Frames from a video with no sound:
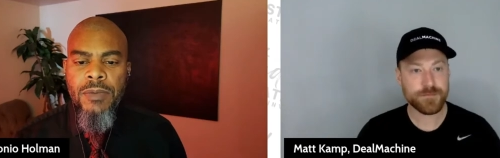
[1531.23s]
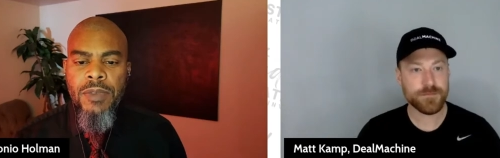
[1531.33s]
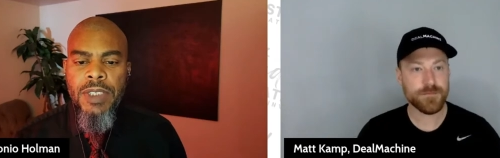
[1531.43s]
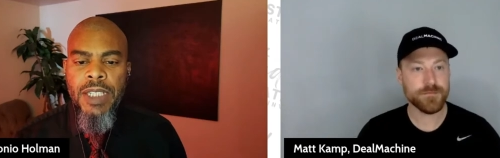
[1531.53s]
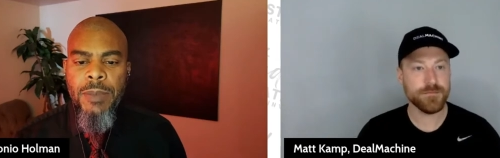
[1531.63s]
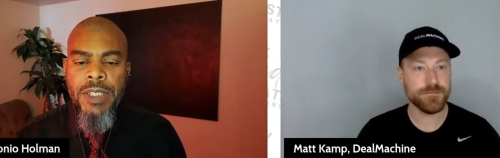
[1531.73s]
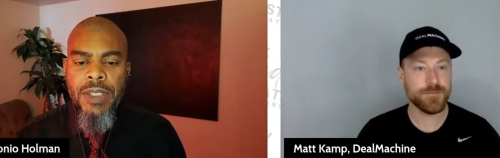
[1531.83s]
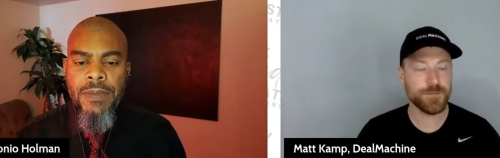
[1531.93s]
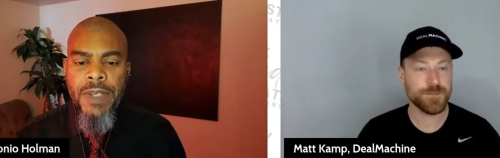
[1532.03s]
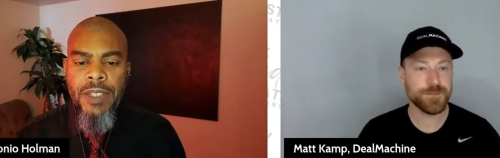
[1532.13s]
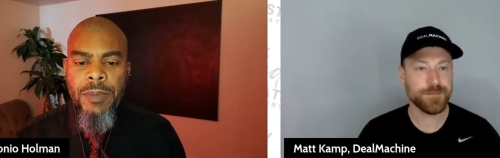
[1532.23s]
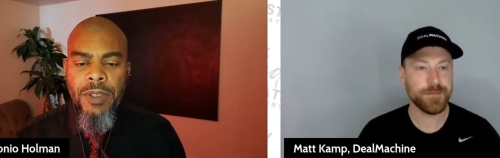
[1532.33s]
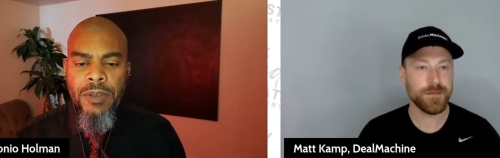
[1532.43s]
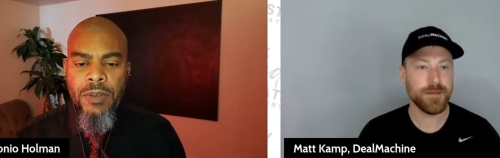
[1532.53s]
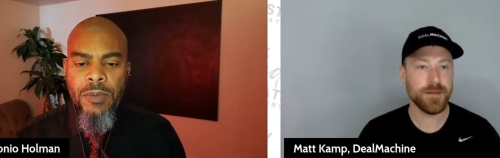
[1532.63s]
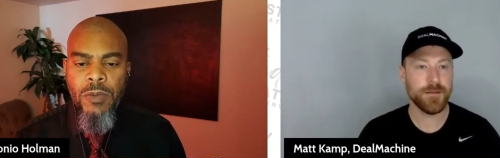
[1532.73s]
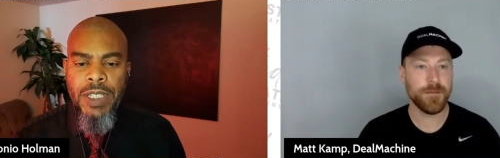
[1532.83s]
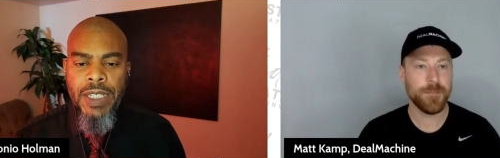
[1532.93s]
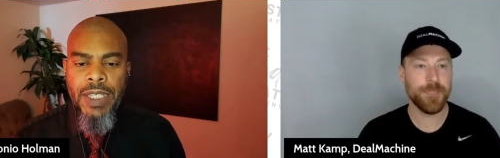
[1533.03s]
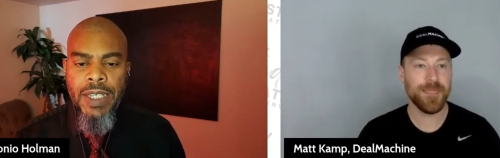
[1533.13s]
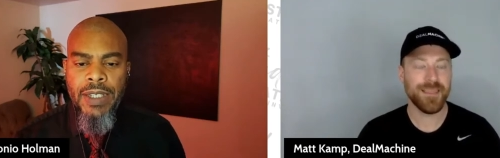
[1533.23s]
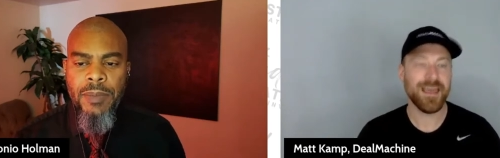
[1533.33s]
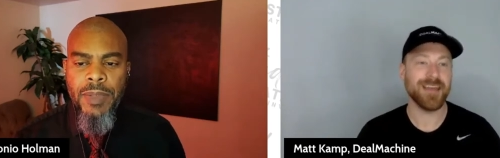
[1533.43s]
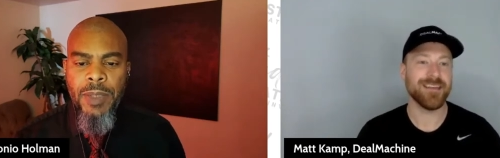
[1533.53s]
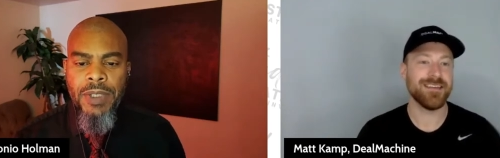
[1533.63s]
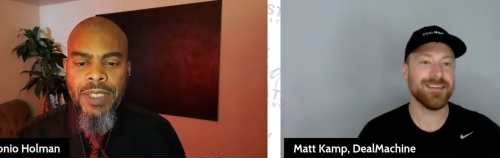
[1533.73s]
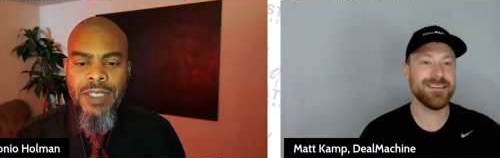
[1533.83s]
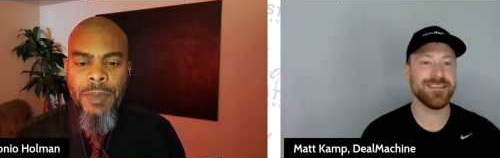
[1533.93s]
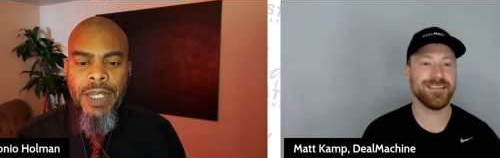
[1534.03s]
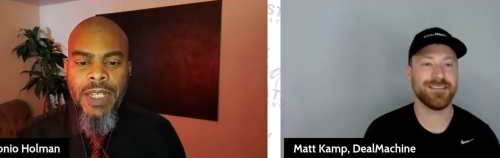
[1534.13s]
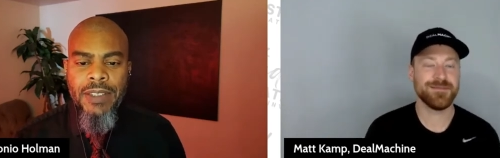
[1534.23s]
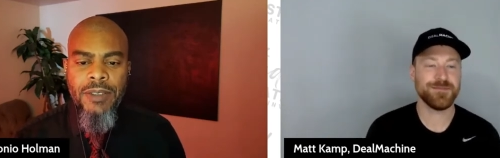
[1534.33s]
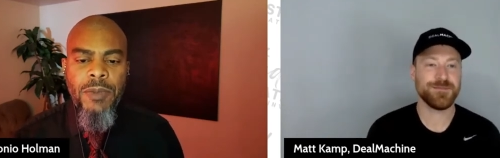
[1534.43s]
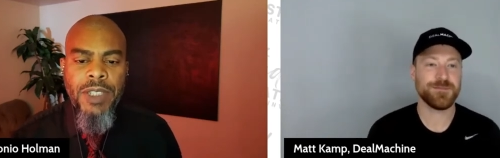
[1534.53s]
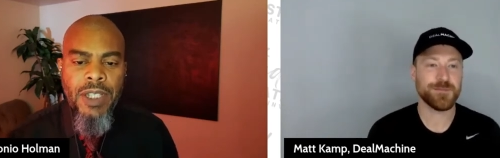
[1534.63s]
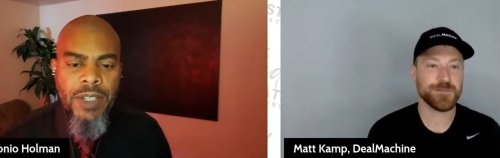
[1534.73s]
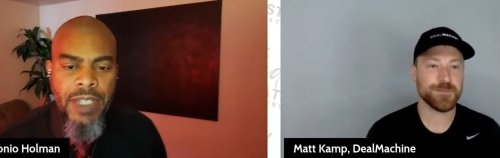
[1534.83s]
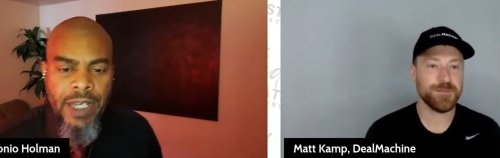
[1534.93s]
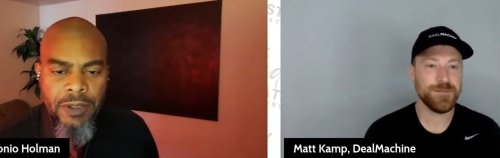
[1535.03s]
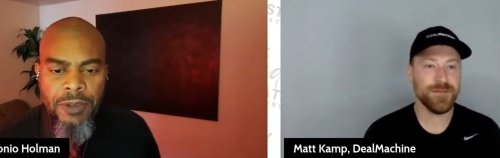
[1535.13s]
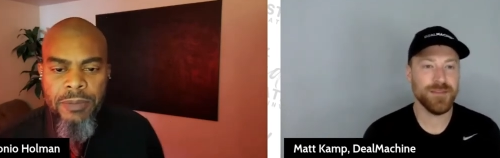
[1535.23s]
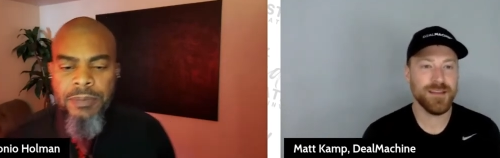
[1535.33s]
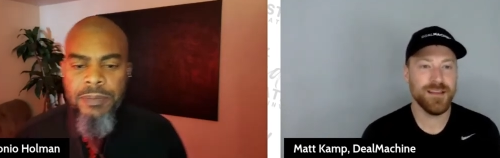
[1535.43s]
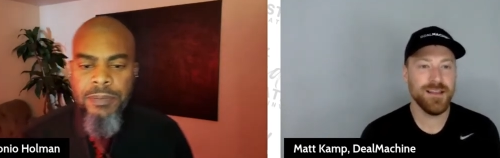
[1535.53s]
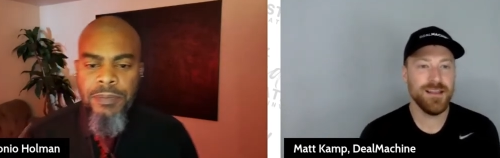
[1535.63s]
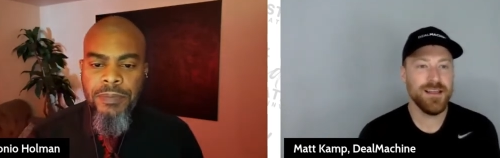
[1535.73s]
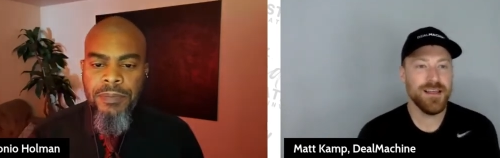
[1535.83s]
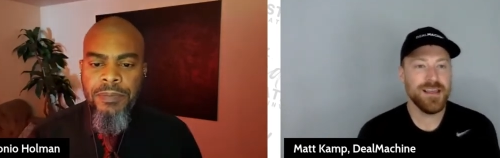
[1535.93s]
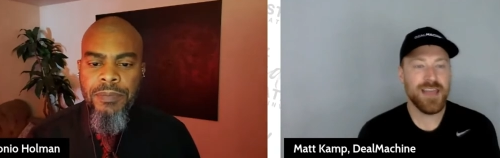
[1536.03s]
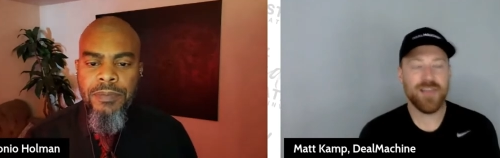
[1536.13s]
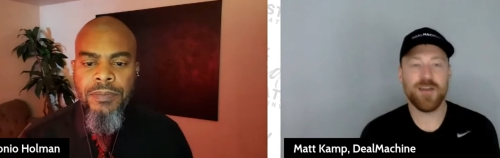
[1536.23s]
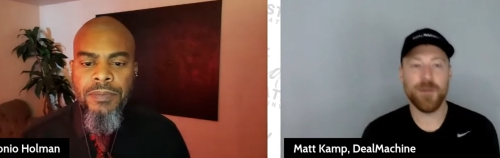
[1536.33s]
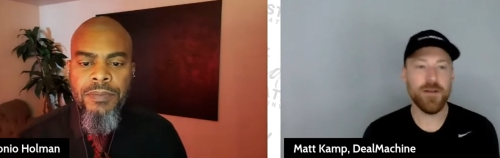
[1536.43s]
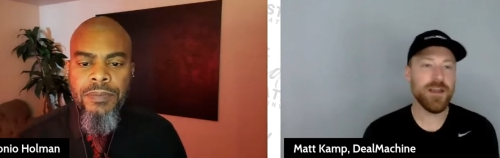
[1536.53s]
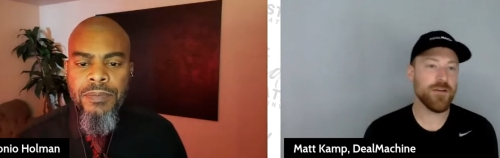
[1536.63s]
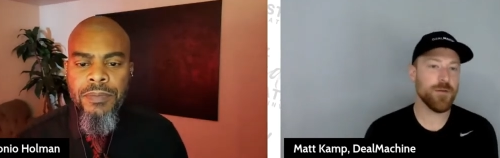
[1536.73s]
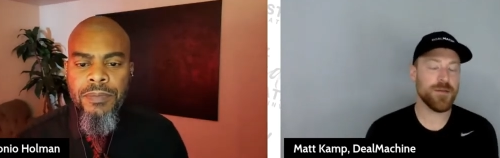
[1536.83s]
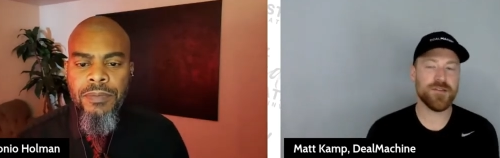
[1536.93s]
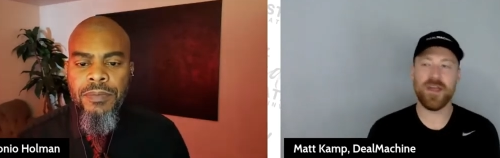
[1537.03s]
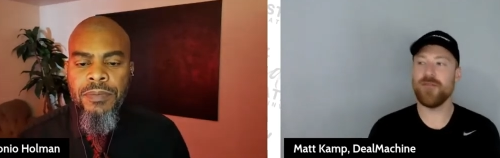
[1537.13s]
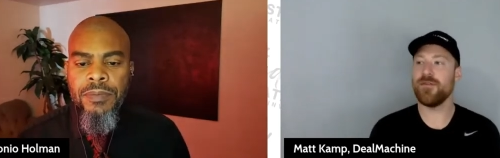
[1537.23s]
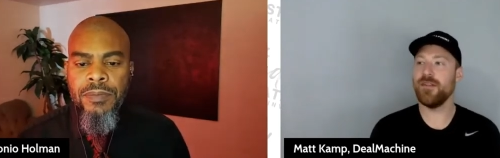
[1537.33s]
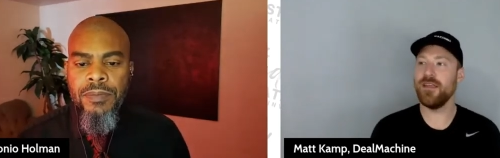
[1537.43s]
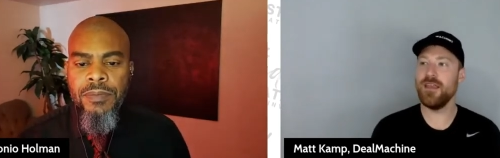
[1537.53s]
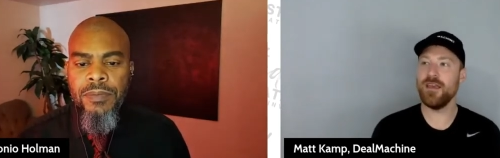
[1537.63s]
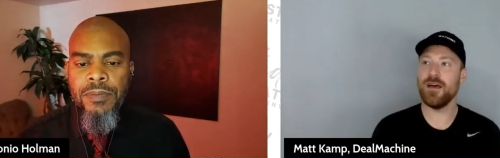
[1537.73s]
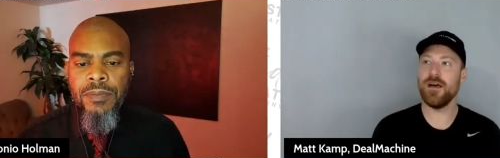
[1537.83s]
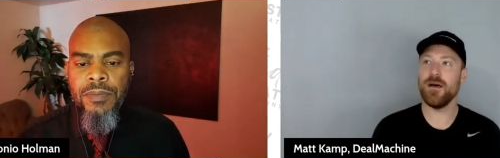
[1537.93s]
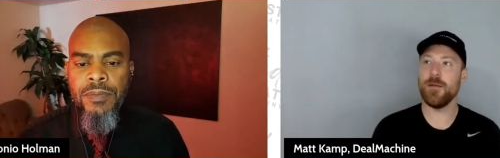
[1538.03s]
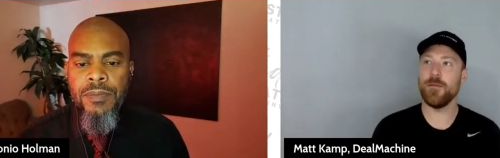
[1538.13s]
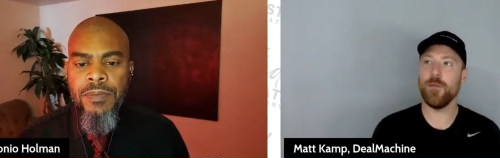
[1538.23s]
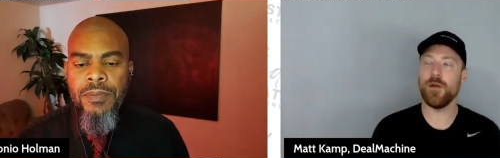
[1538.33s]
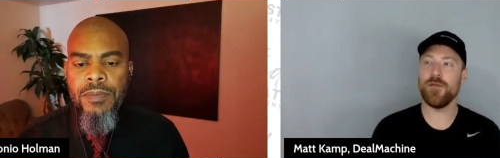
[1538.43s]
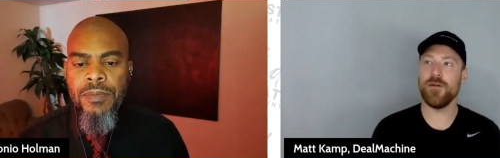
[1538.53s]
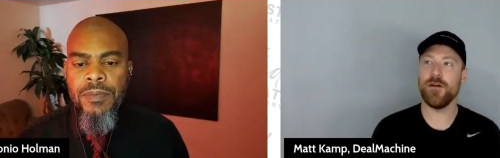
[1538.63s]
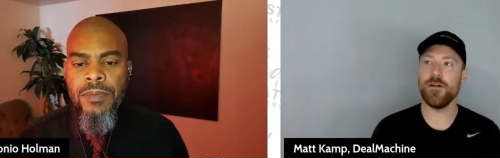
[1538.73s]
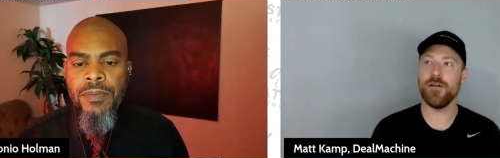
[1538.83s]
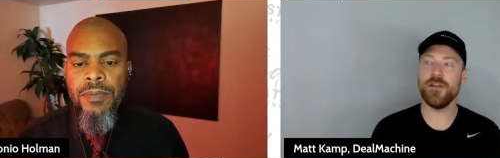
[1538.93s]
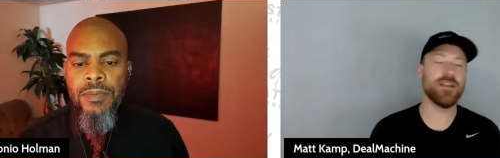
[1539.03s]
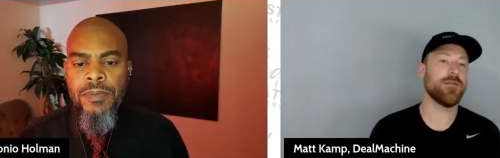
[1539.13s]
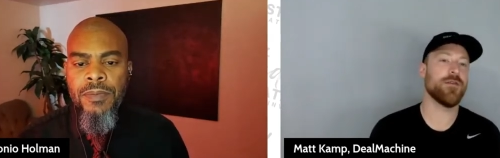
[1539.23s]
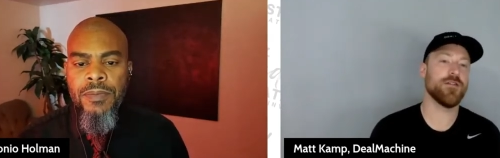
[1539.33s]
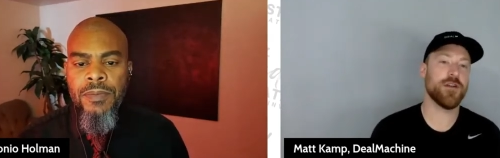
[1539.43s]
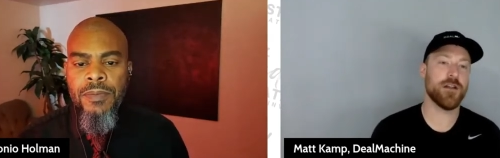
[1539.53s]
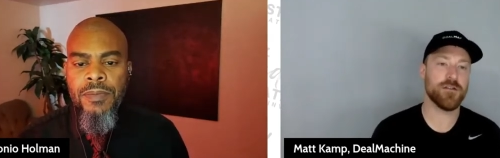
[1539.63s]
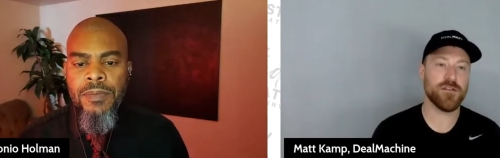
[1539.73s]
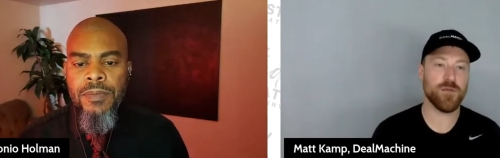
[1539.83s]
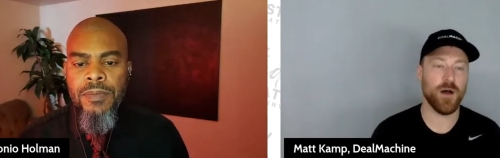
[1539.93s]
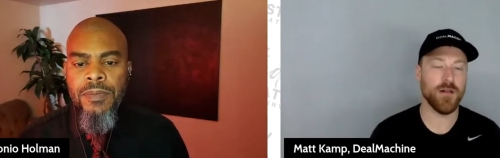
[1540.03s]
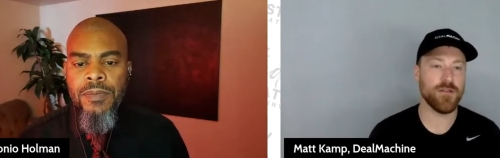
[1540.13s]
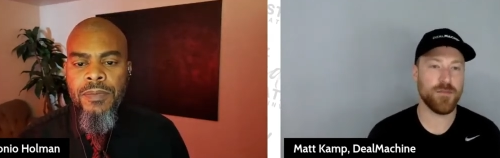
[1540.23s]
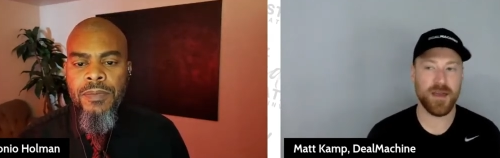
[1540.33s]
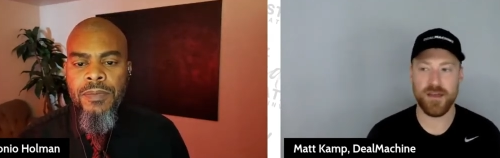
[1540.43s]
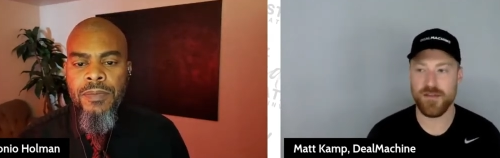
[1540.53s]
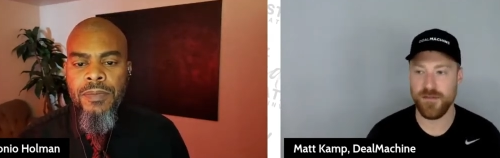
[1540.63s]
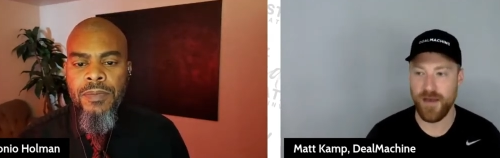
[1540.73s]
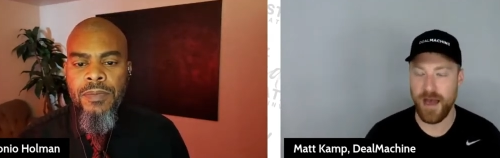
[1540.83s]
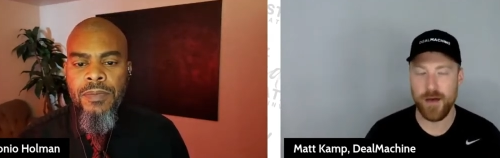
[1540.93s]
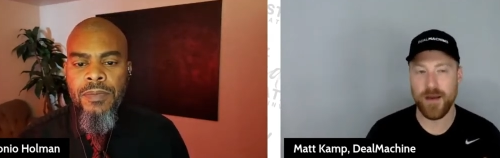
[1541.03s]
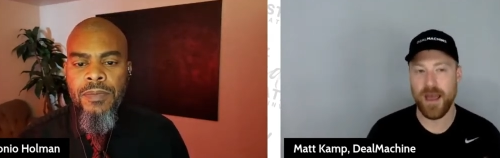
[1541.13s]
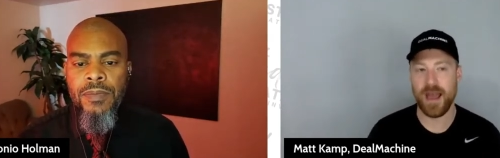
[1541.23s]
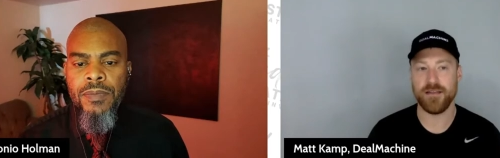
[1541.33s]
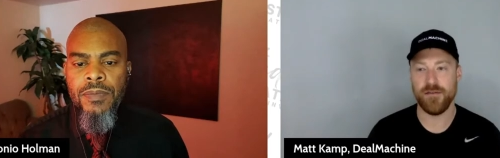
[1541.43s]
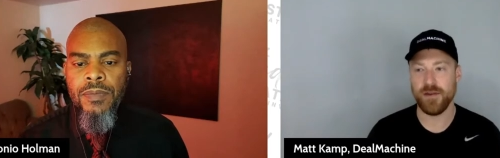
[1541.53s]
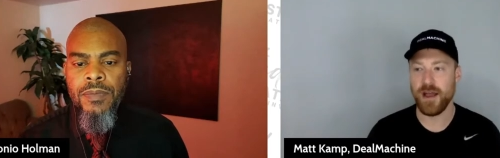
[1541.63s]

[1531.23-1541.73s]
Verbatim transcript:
Speaker 1: Deal Machine Facebook group. What can people expect when they're in that group?
Speaker 2: Yeah, the community group is definitely um, one of our unique differentiators as well, just because of how active and